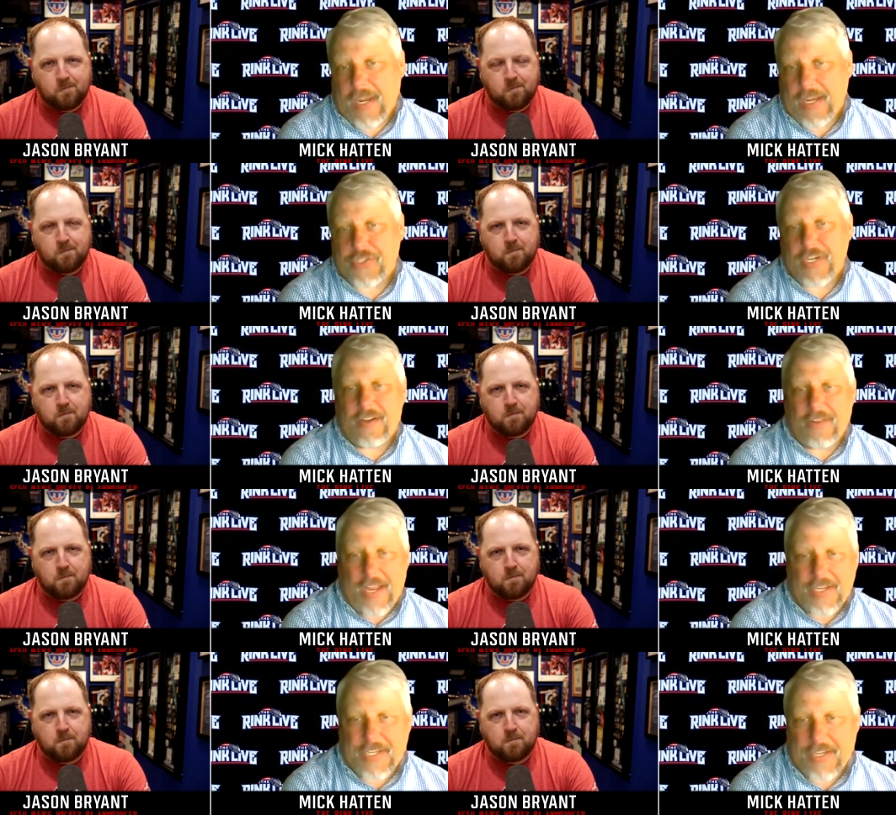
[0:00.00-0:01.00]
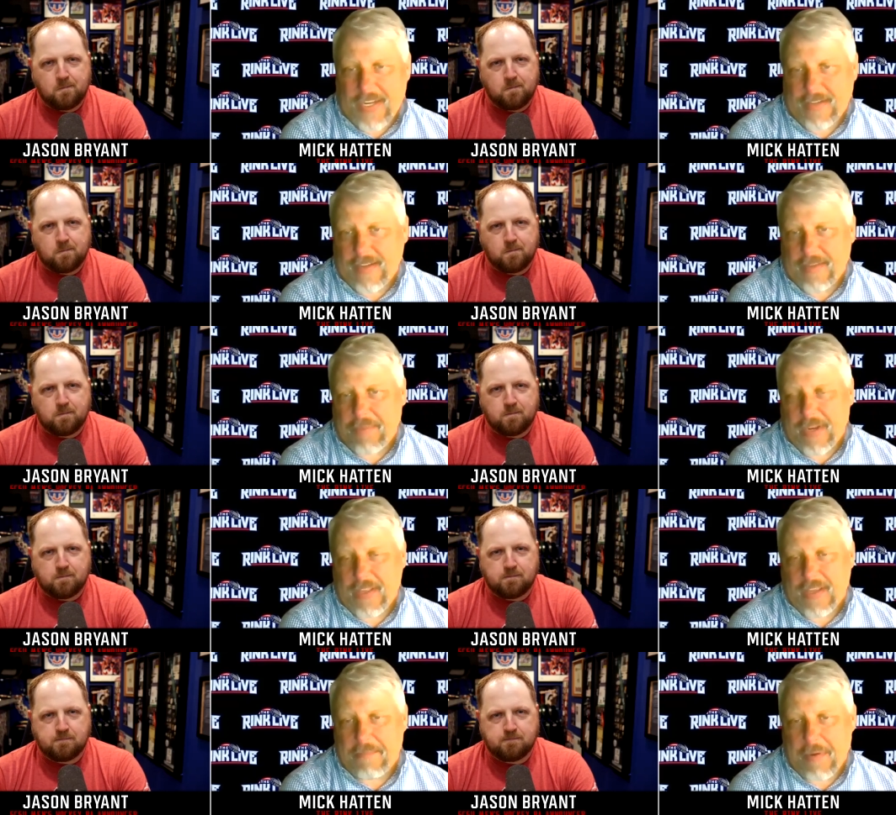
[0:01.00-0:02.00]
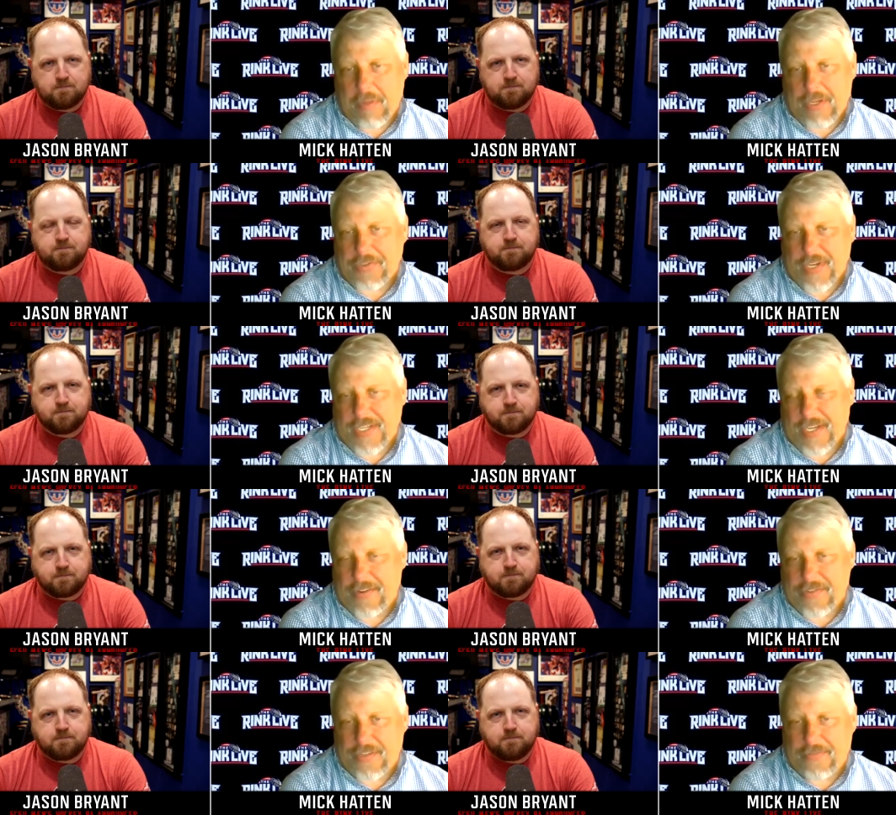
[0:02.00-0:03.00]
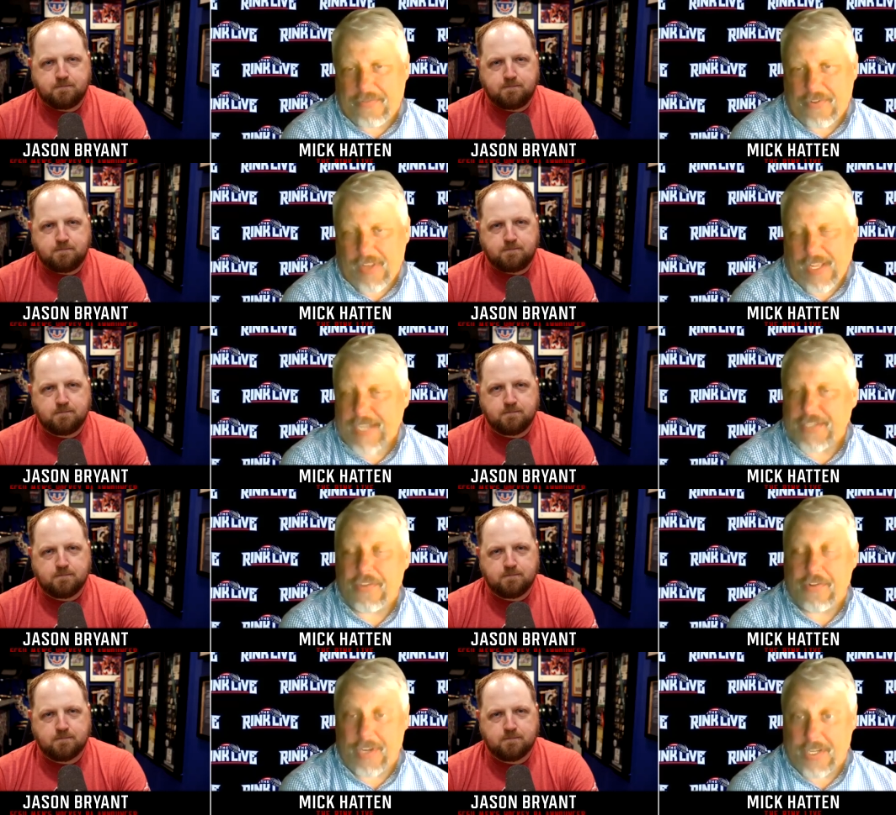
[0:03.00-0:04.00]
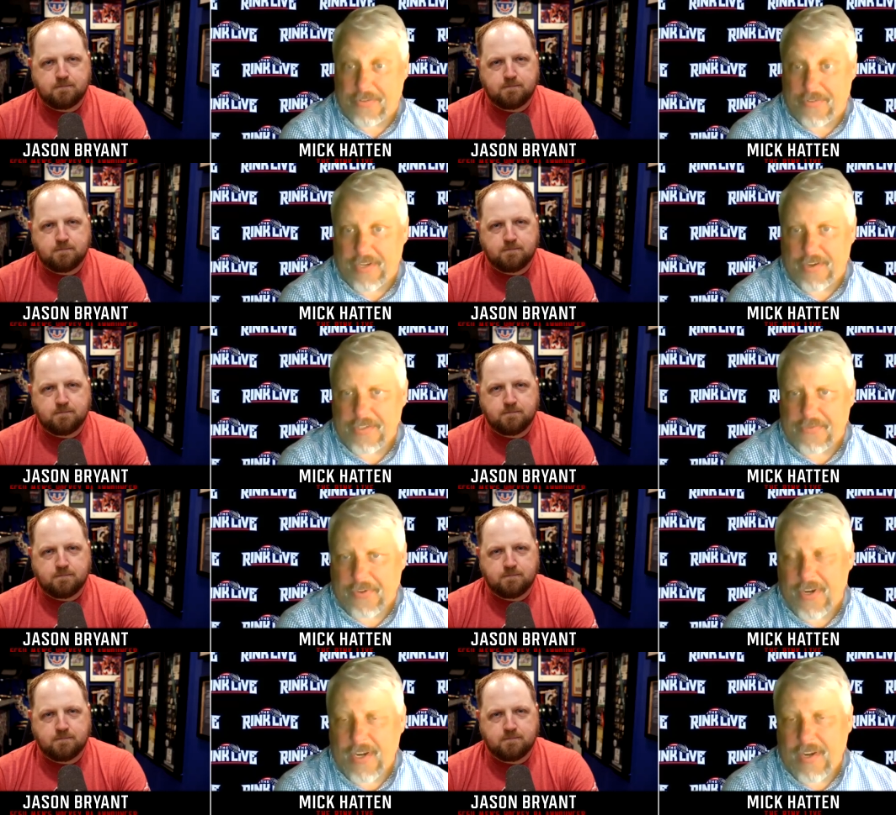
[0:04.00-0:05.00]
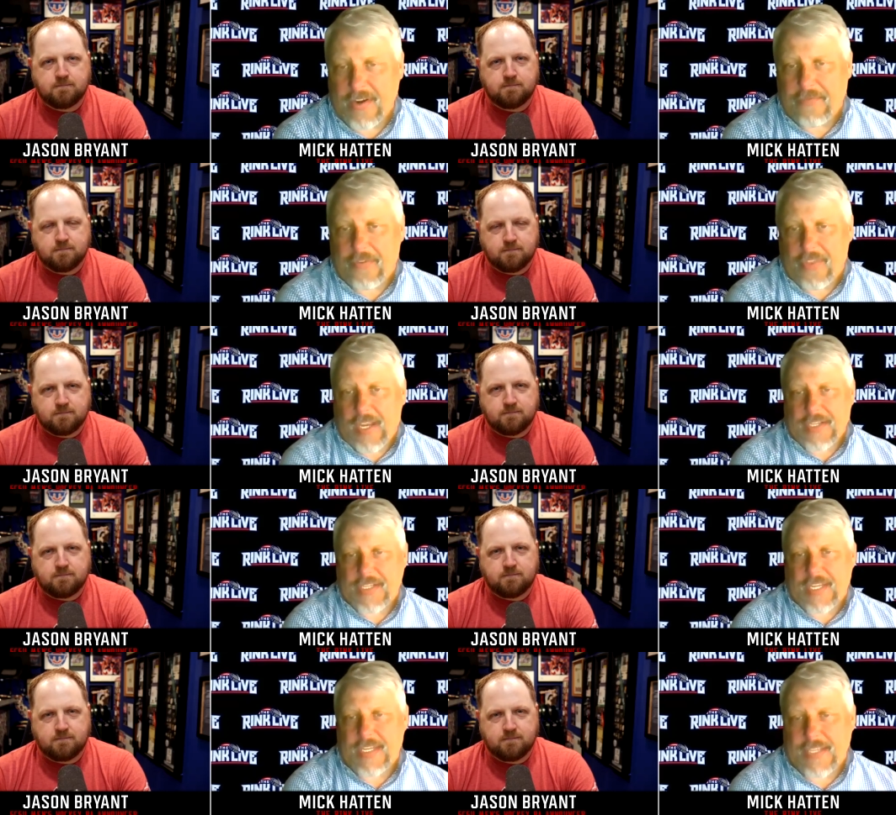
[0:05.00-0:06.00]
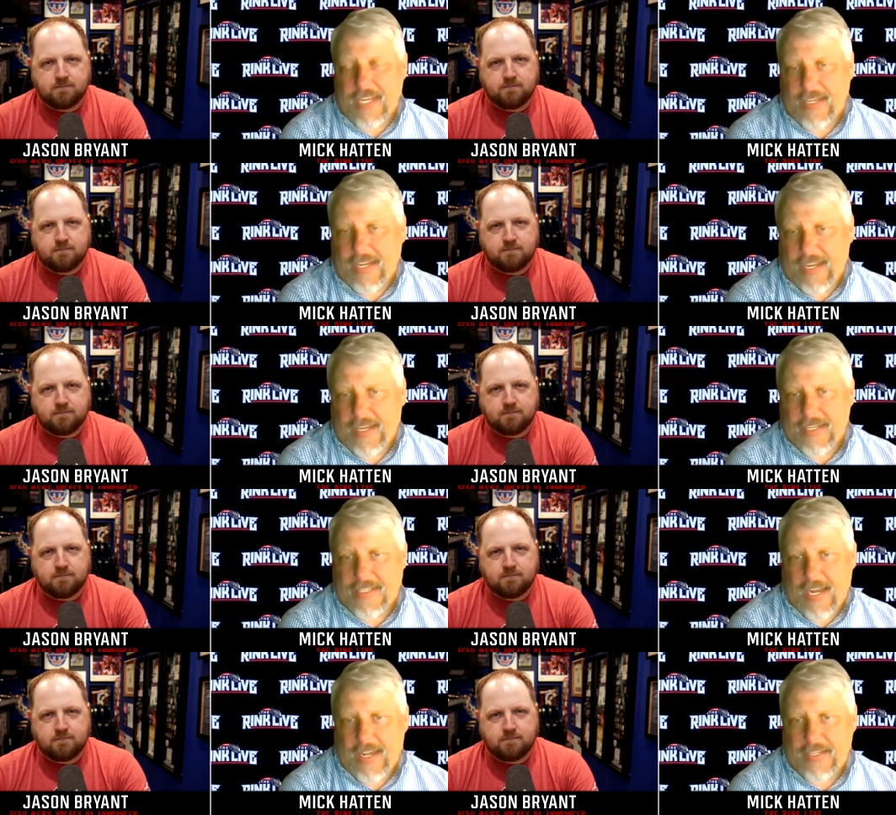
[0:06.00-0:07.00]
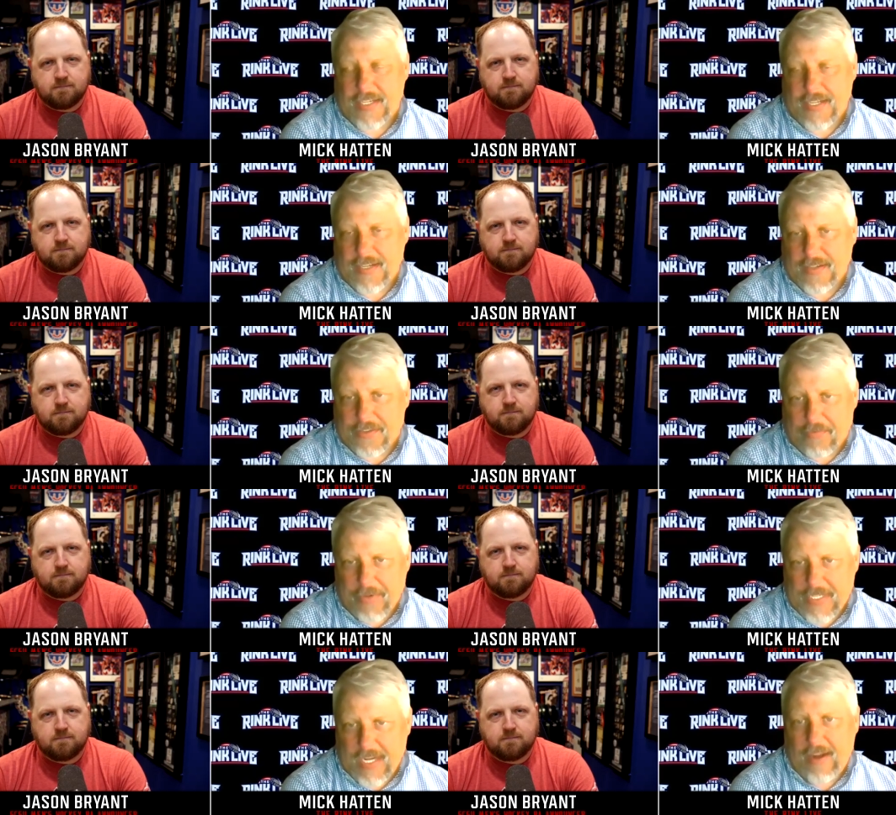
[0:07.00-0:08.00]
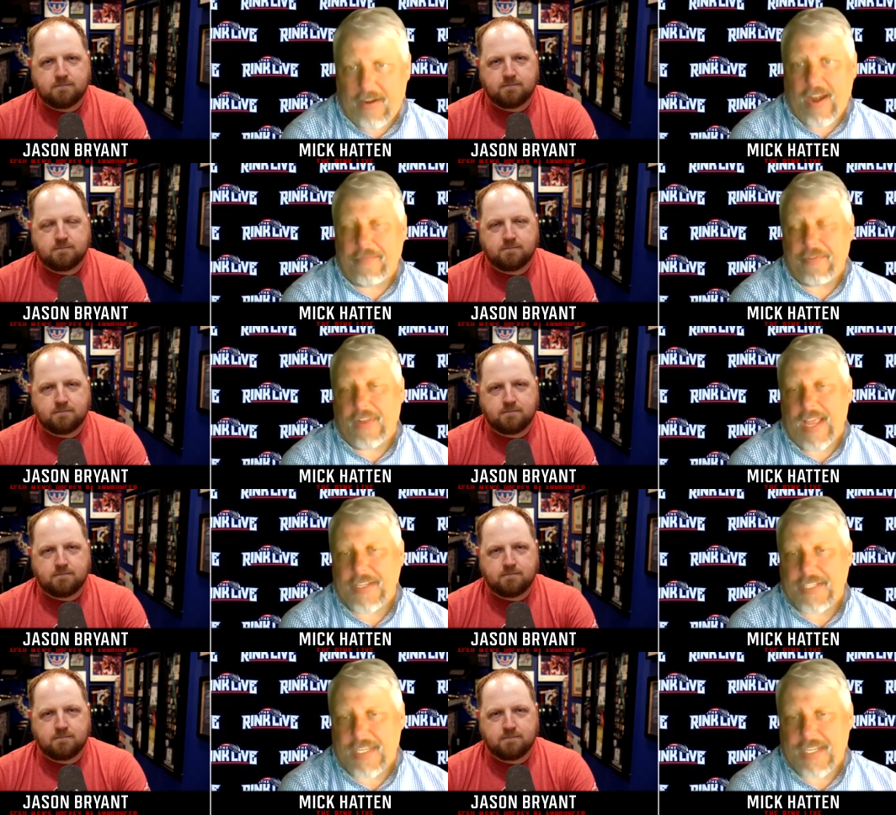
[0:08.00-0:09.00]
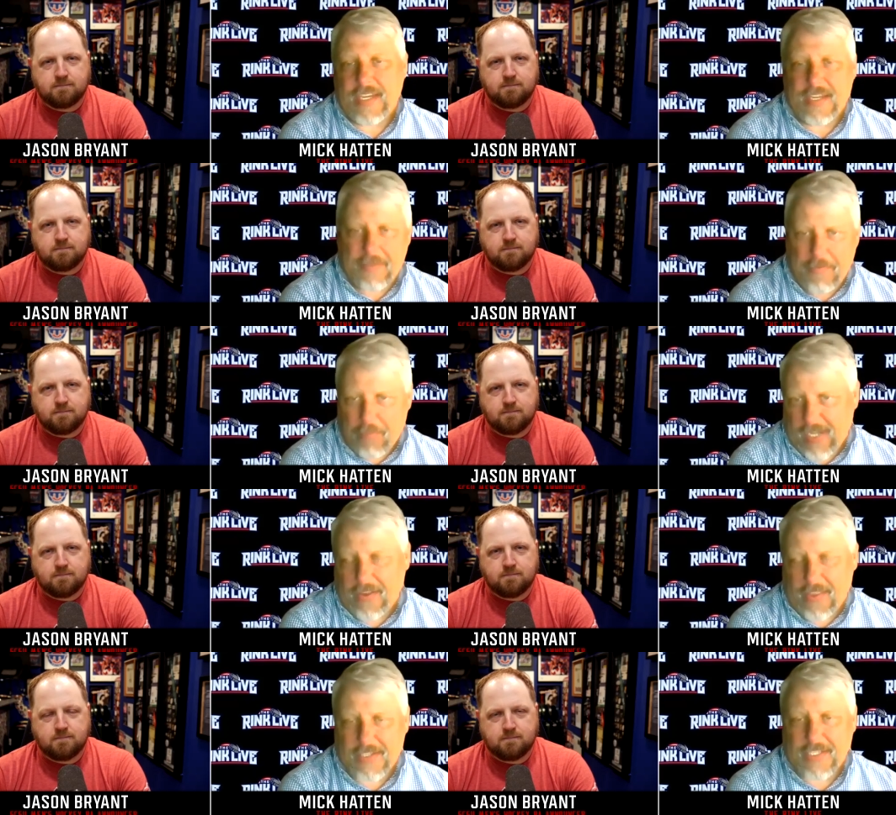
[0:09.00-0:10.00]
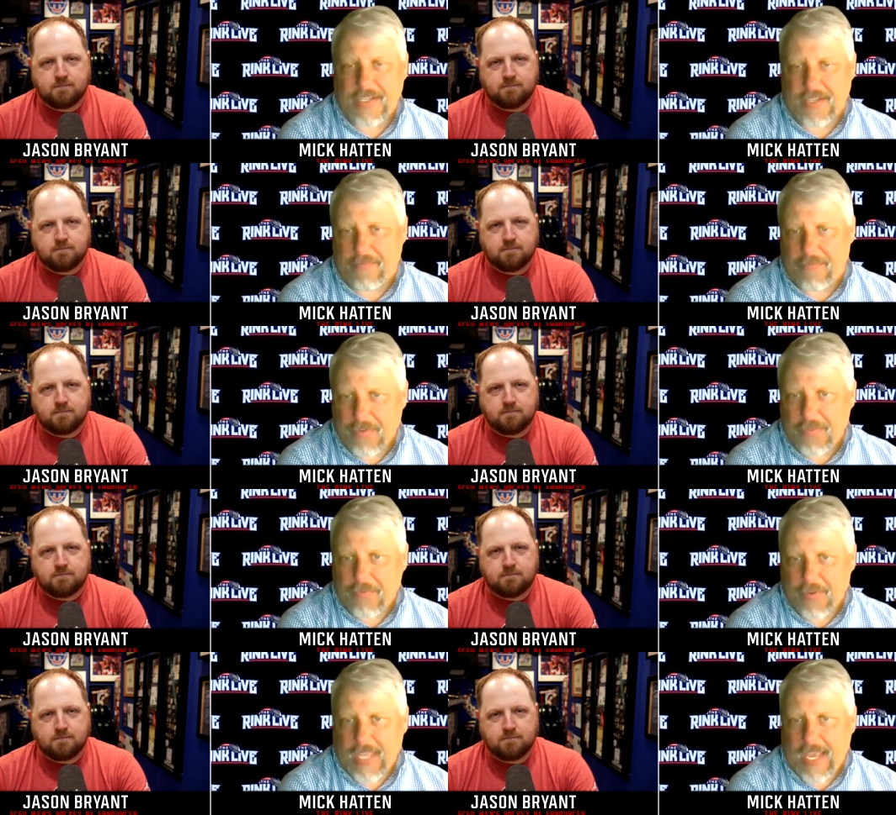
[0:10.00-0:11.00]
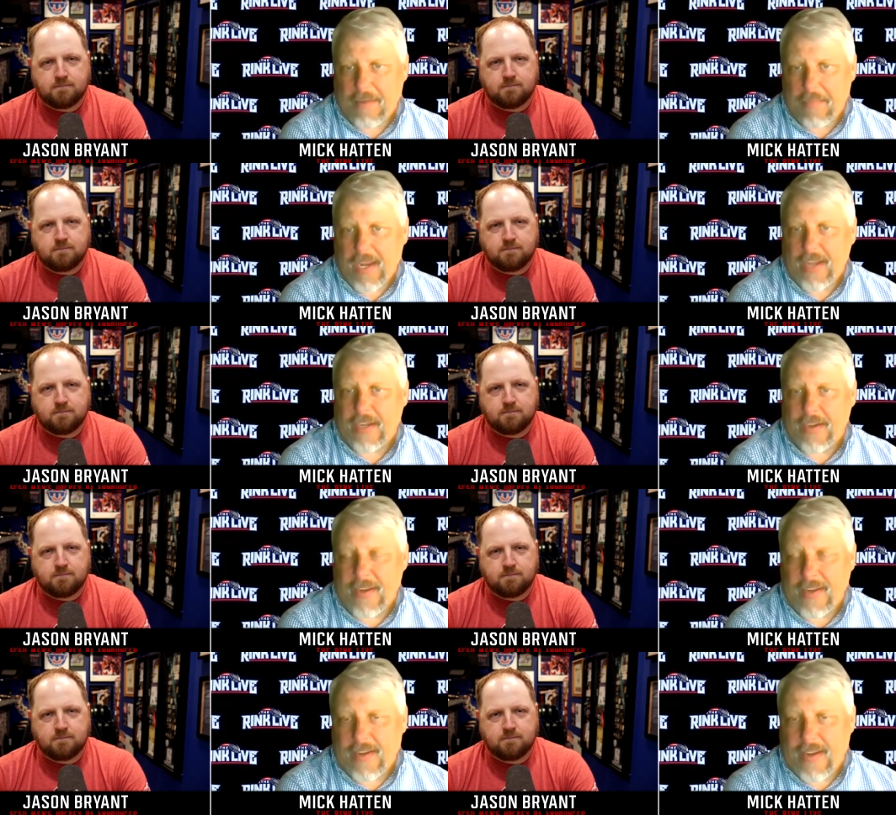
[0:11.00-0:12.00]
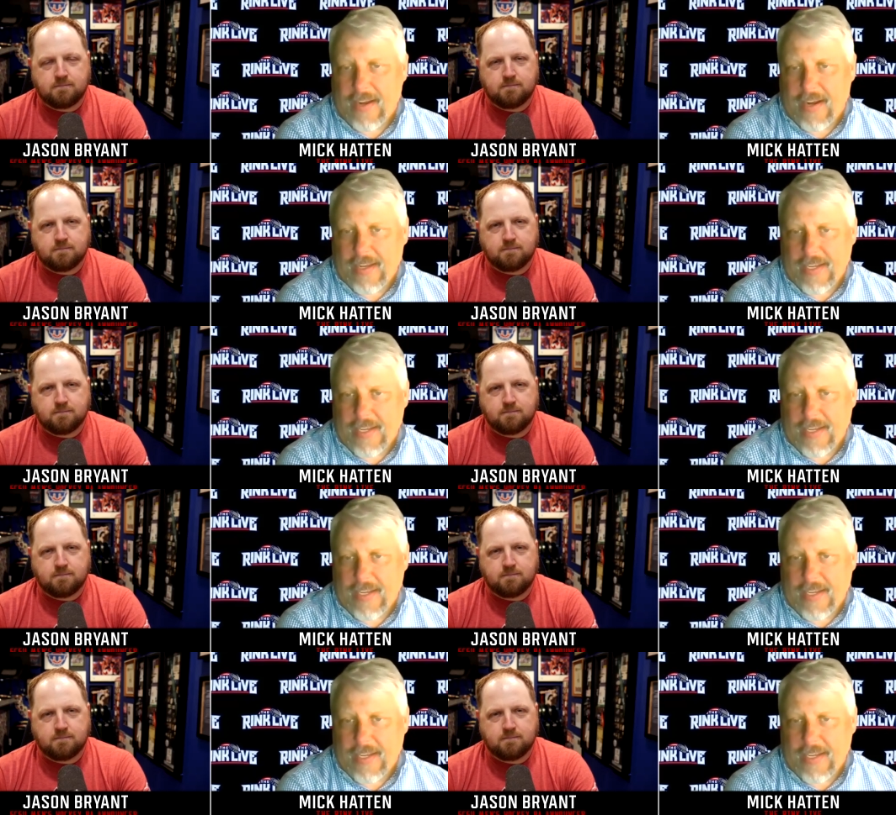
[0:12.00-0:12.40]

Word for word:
Speaker 1: uh, Chuck Clausen had, had been the public address announcer for the last 32 years for for the Huskies, and, and decided to to retire after last season. He, he went into the season with with that in mind, and uh, he